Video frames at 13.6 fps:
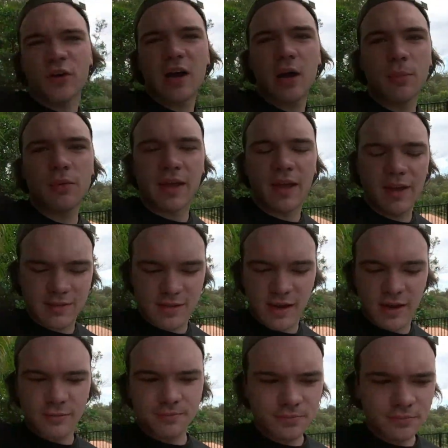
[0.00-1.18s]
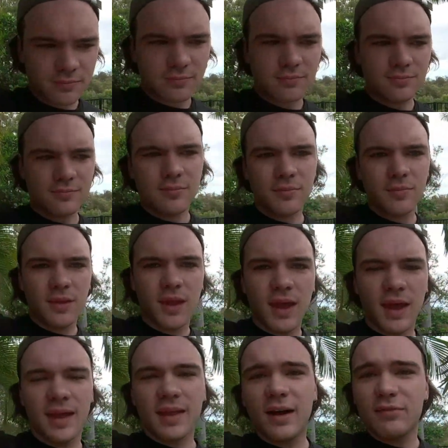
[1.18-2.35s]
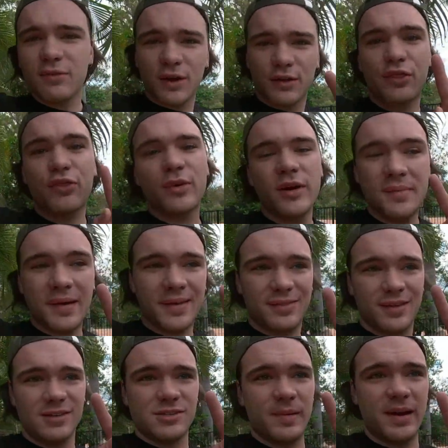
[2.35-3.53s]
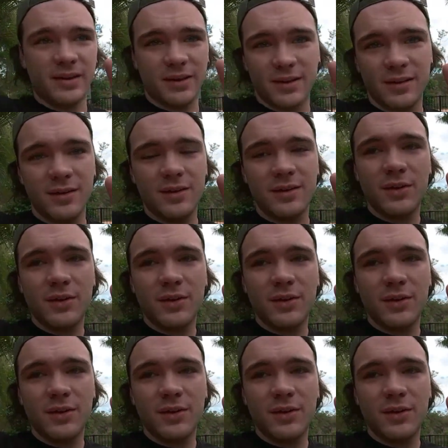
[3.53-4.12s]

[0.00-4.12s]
for a couple days now and I've learnt three main things about it.